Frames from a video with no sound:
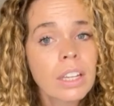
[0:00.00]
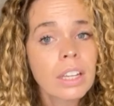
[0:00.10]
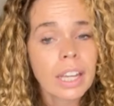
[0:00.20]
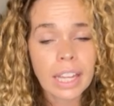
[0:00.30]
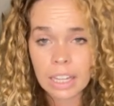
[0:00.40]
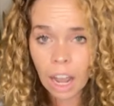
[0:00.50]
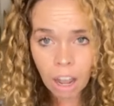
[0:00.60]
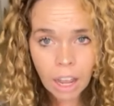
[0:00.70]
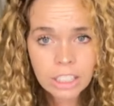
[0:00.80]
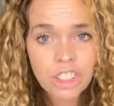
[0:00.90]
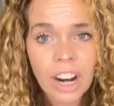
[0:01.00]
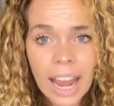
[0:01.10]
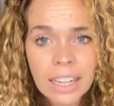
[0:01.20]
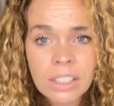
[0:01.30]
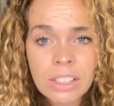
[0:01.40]
In
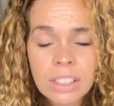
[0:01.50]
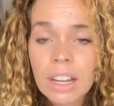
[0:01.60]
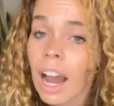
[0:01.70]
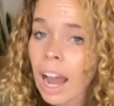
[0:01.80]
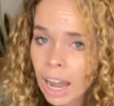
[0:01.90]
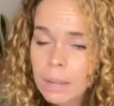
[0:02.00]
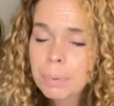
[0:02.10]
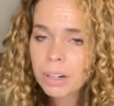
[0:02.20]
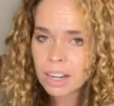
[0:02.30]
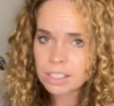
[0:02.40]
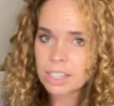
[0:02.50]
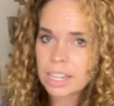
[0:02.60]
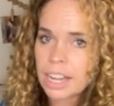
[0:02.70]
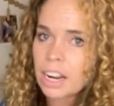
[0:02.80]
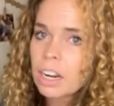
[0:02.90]
contrast, high porosity
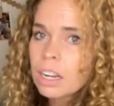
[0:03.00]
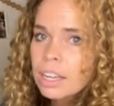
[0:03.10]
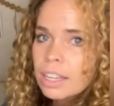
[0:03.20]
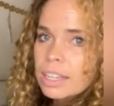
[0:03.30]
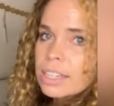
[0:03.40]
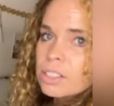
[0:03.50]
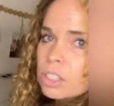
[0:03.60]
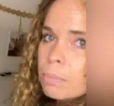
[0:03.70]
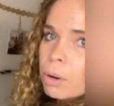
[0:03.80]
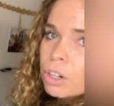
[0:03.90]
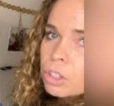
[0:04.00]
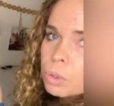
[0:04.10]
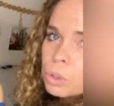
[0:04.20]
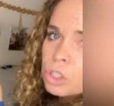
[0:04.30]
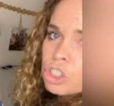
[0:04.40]
hair is someone
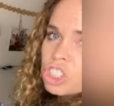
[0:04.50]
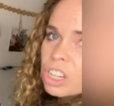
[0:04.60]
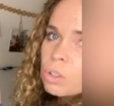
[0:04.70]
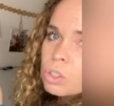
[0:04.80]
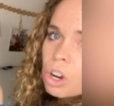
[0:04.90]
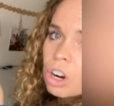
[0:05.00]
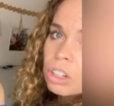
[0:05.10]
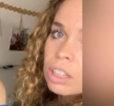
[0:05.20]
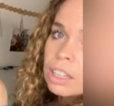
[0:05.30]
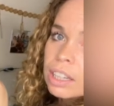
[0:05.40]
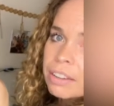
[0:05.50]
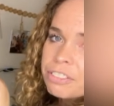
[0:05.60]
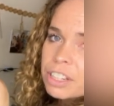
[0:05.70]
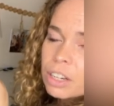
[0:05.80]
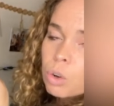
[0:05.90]
whose shingles are
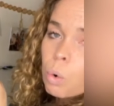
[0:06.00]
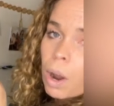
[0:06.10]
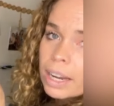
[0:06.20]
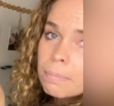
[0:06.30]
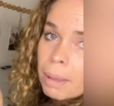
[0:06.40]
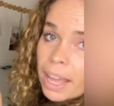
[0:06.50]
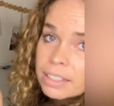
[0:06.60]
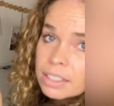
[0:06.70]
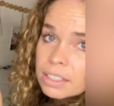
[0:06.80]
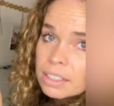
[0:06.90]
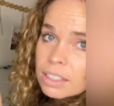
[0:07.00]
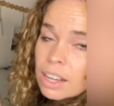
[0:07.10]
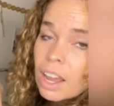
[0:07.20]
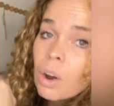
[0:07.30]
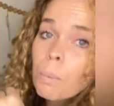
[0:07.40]
lifted quite a bit.
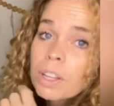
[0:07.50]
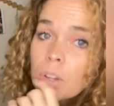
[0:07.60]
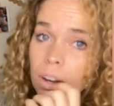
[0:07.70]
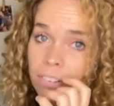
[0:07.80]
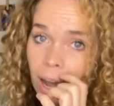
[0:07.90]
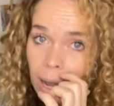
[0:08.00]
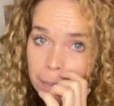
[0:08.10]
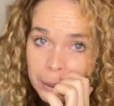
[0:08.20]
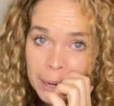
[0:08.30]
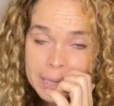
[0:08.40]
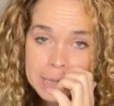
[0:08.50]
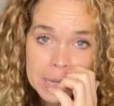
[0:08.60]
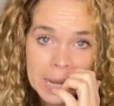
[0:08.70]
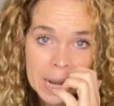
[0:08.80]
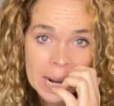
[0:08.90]
When you have high
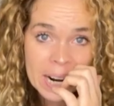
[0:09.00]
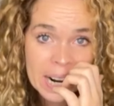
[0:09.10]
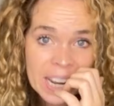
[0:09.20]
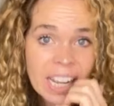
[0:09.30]
porosity hair,